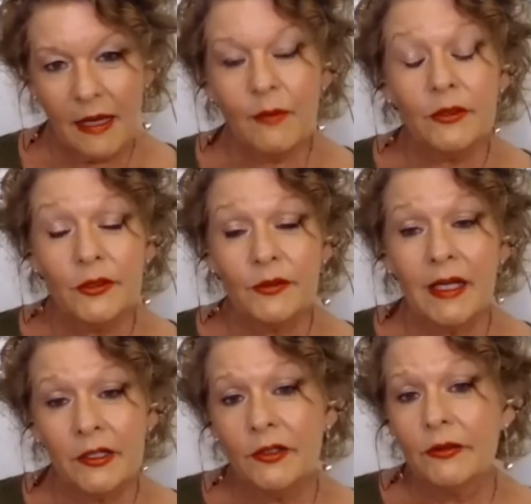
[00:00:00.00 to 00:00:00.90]
will
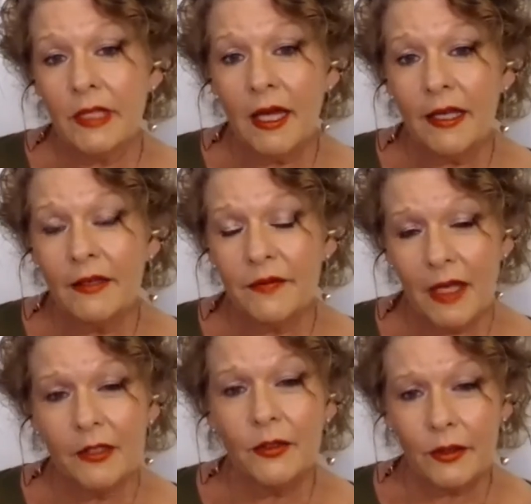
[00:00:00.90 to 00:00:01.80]
direct your life
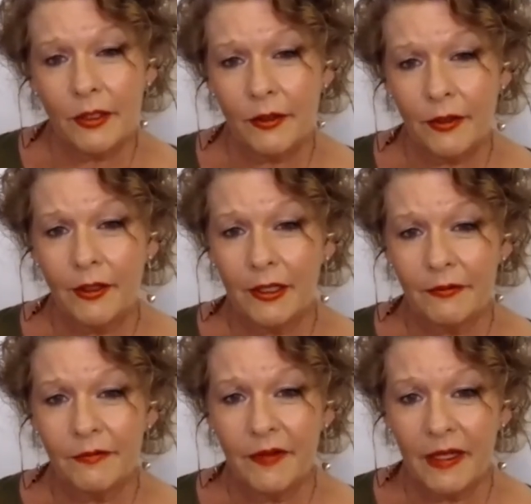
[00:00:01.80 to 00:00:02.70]
and you're going to call it
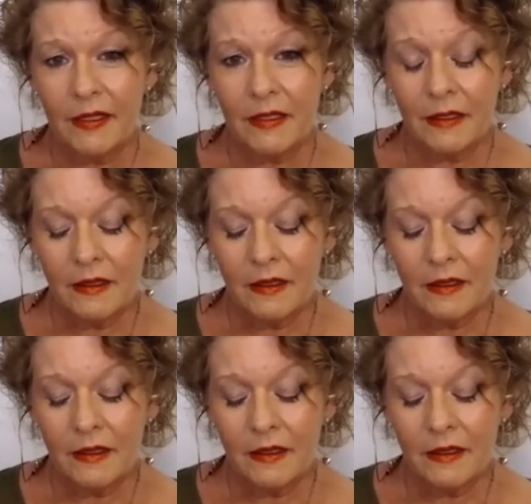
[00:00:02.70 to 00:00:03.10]
fate.